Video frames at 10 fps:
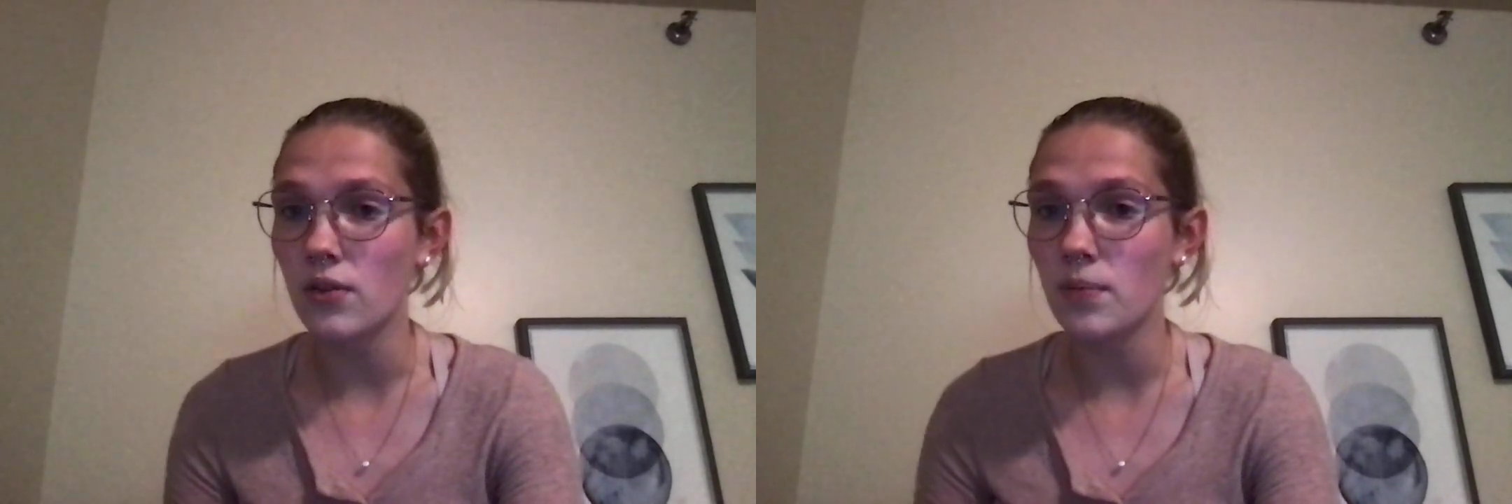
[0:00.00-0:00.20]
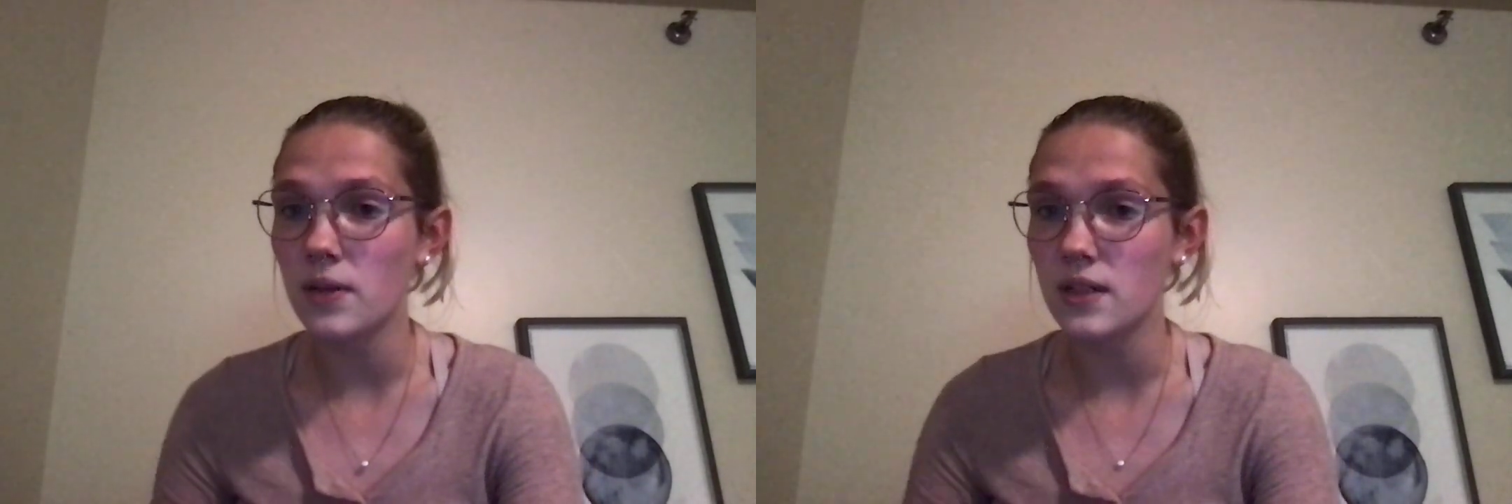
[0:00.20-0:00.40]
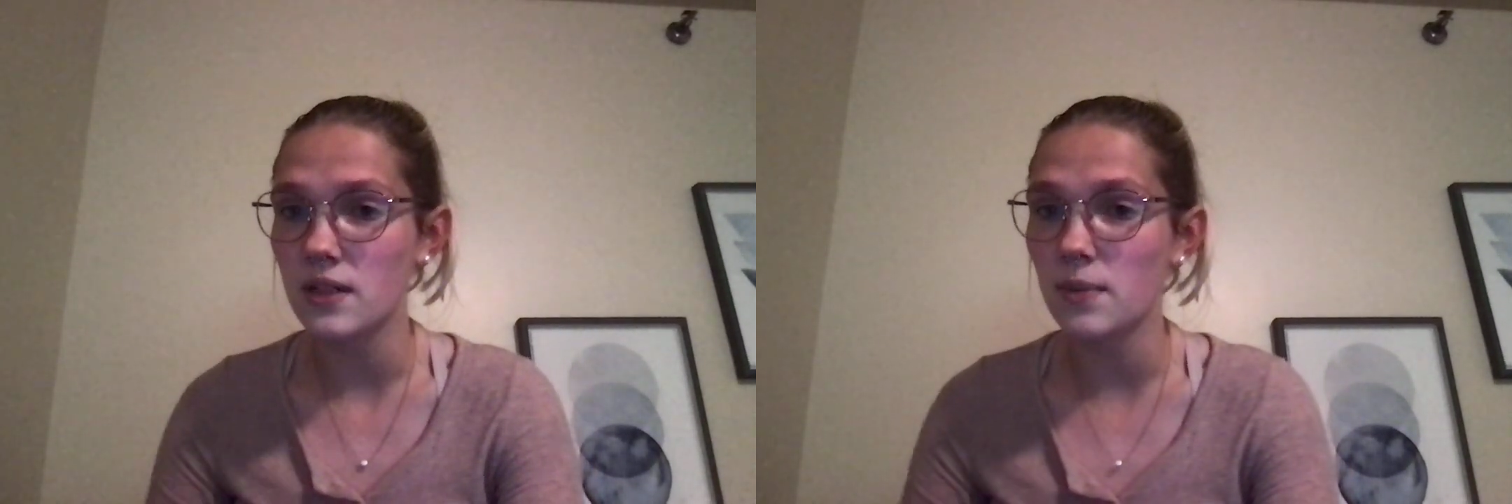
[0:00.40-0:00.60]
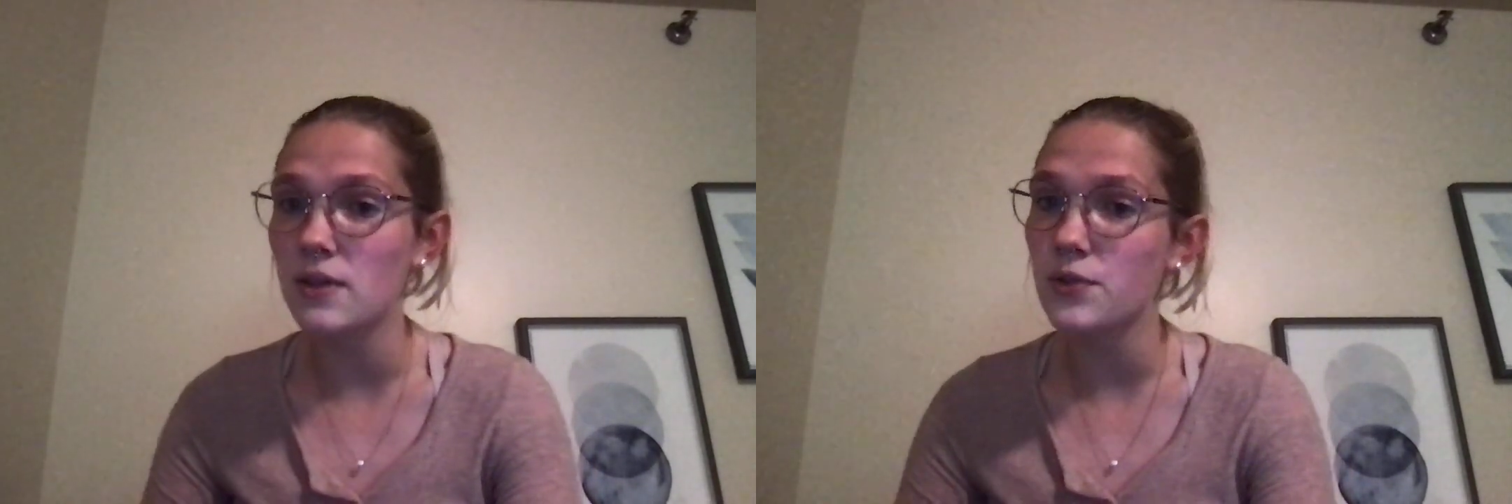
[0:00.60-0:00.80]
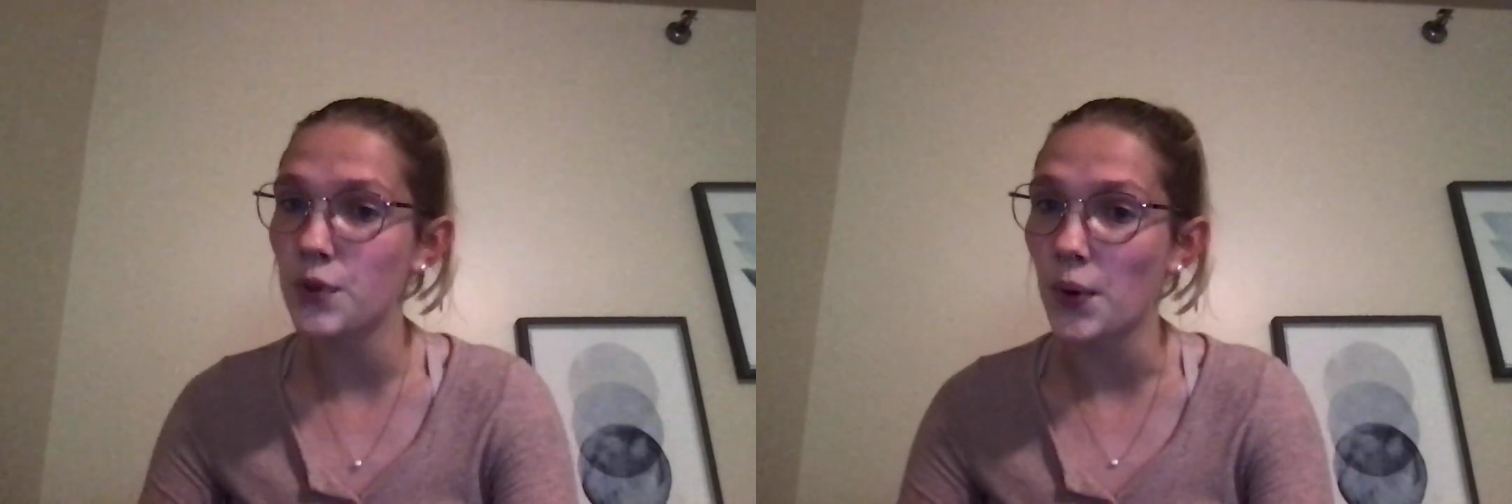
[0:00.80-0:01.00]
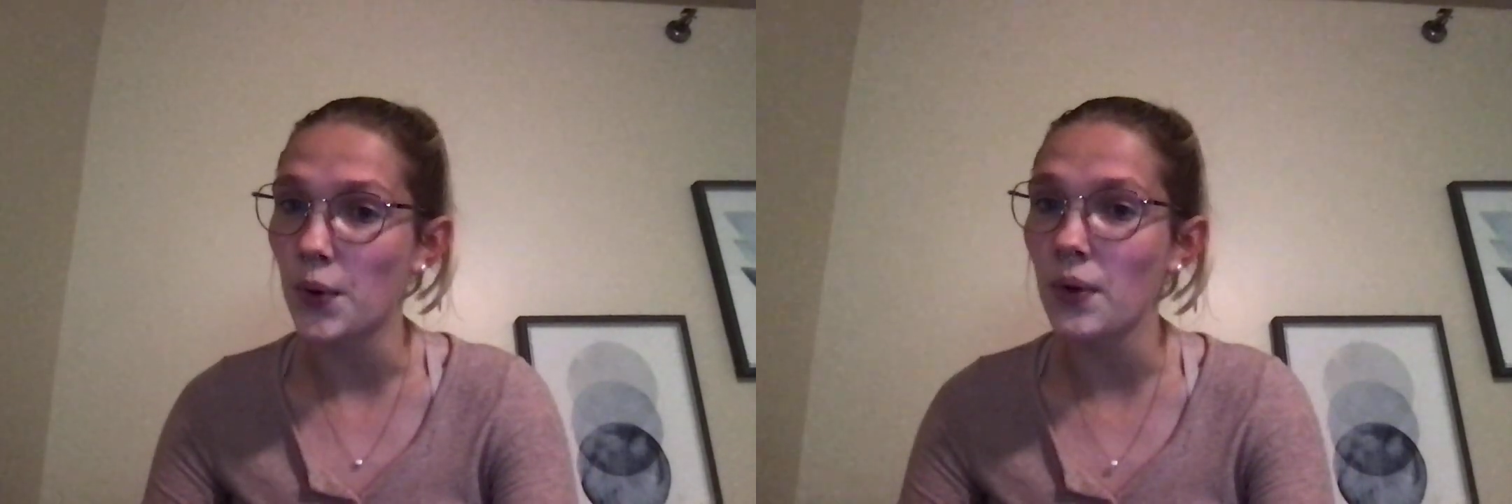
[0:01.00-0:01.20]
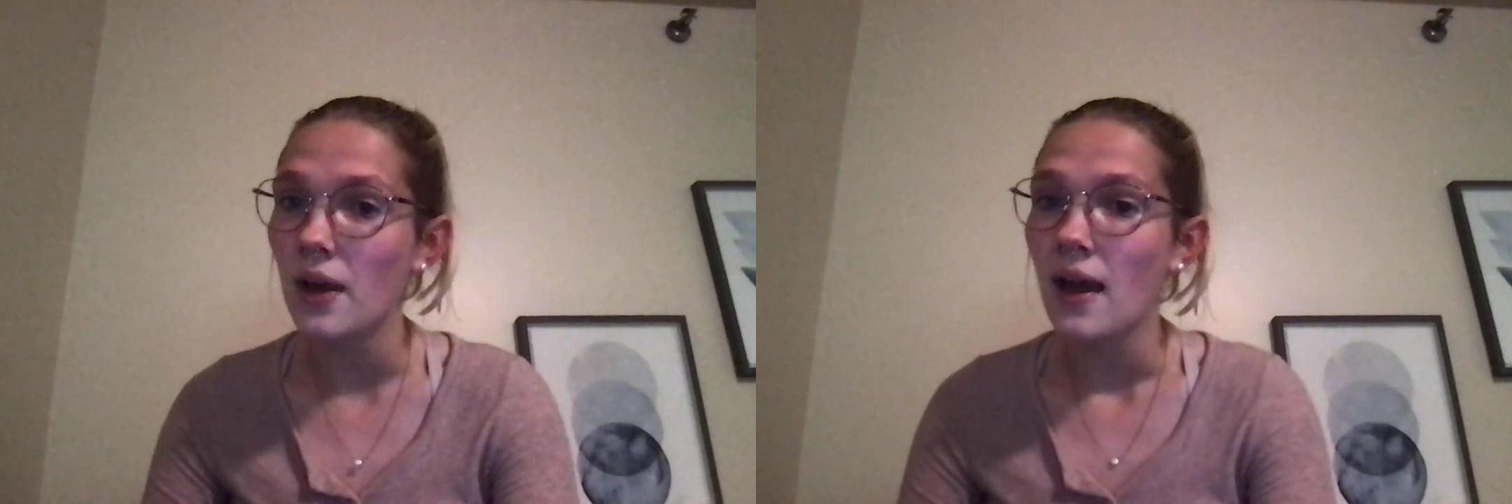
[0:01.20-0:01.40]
participants total,